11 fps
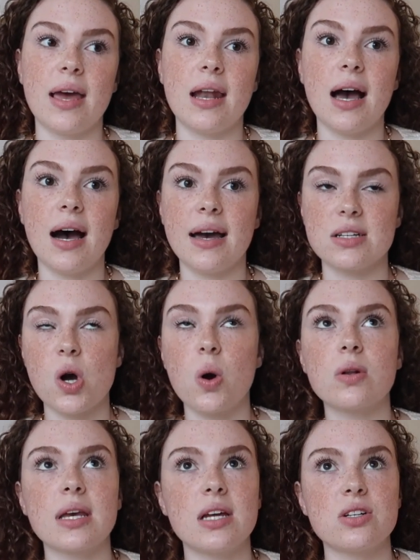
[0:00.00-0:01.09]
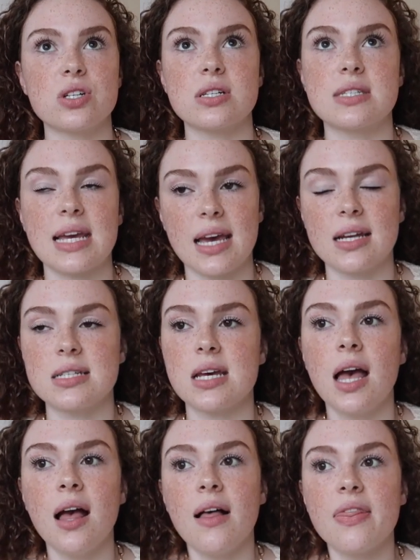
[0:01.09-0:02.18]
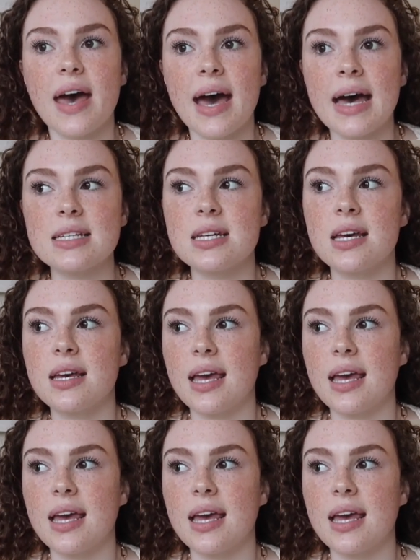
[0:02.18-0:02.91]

And I totally understand that,